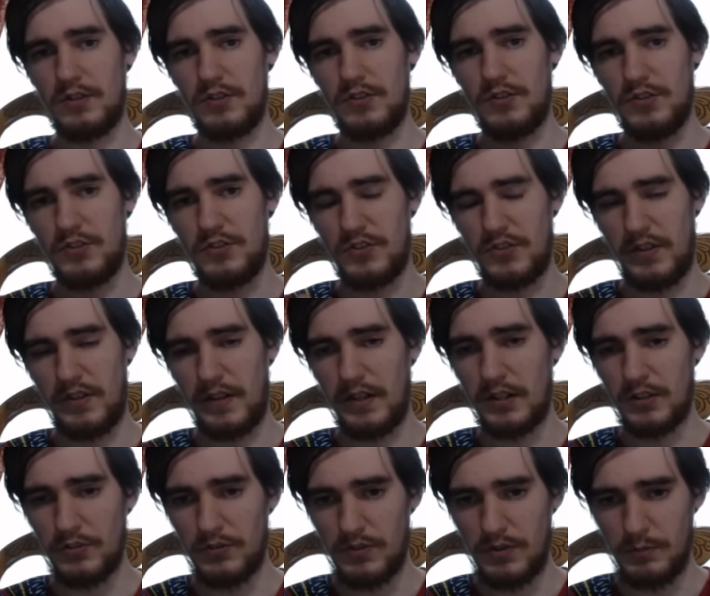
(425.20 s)
things
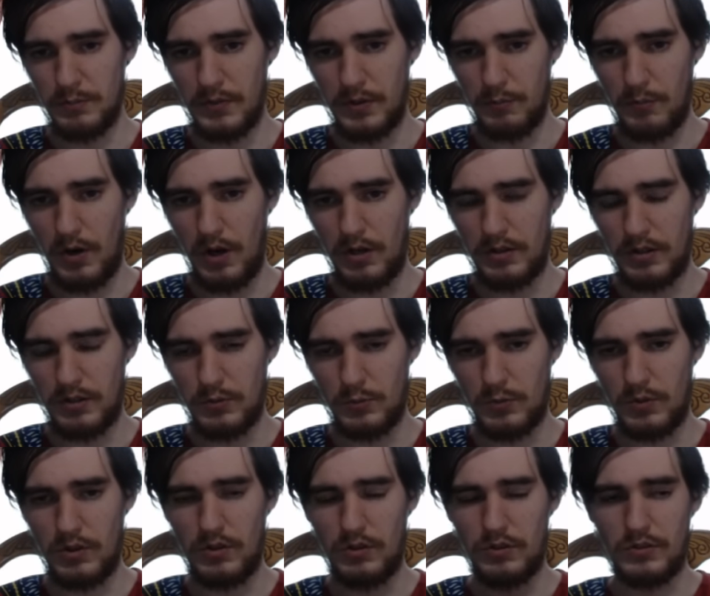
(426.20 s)
from the modern
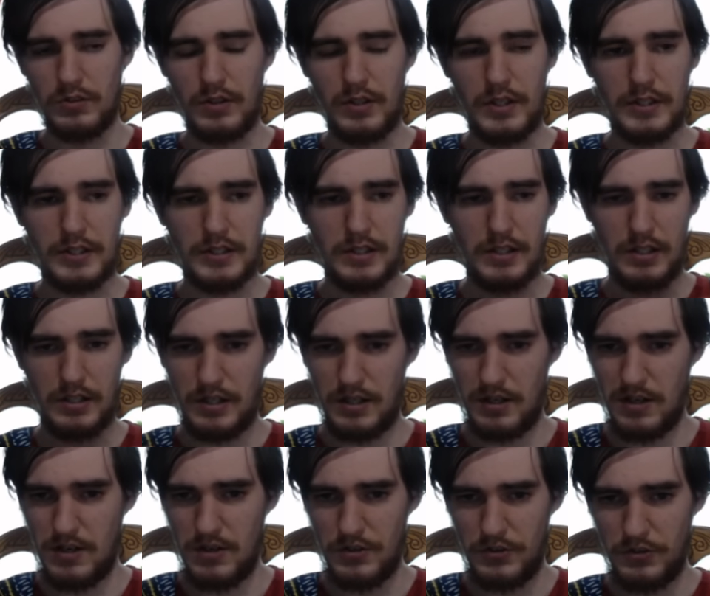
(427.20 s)
world, like
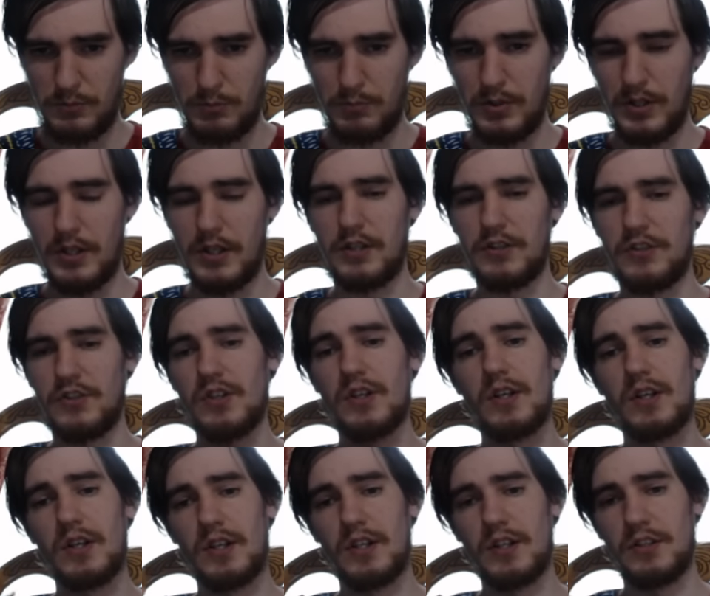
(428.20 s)
cars and planes.
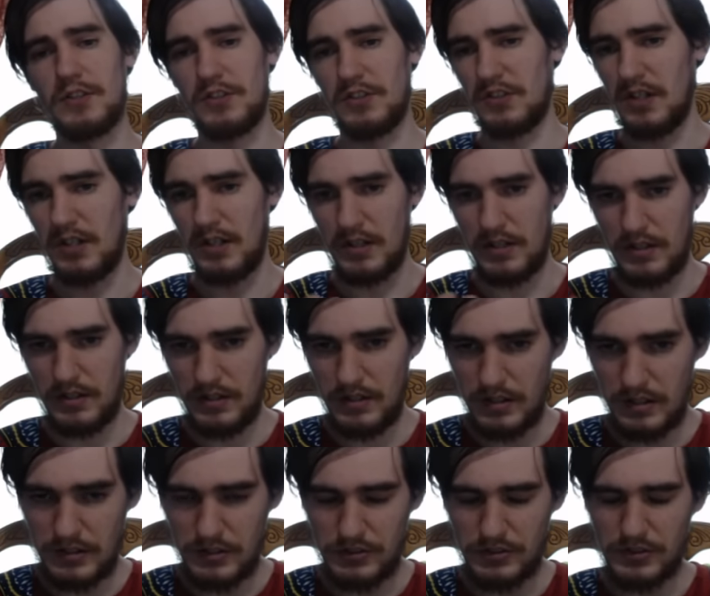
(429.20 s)
Just kind of
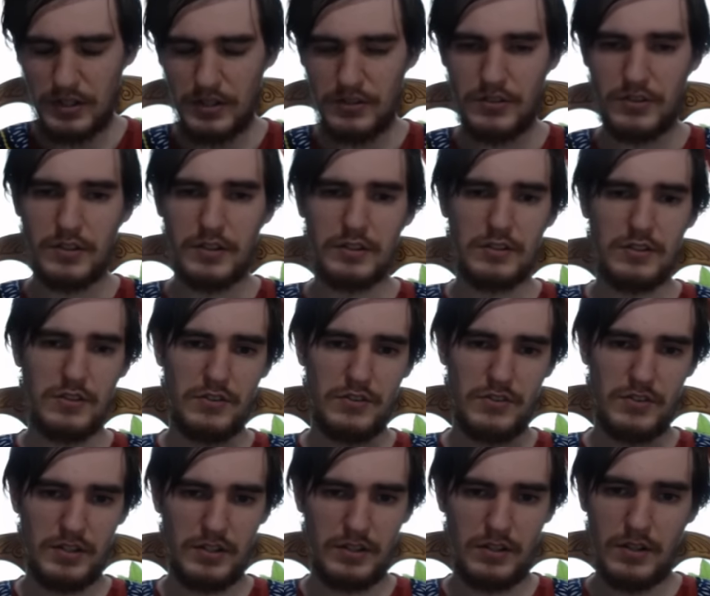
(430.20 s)
interesting to
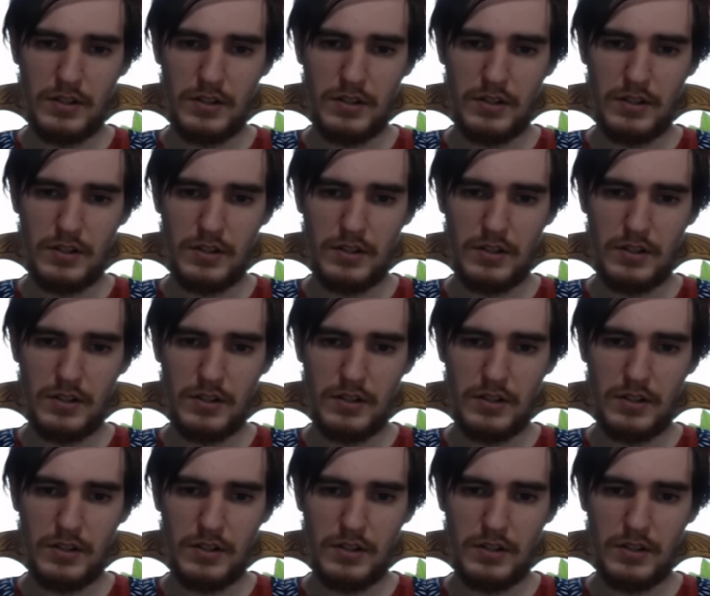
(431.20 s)
see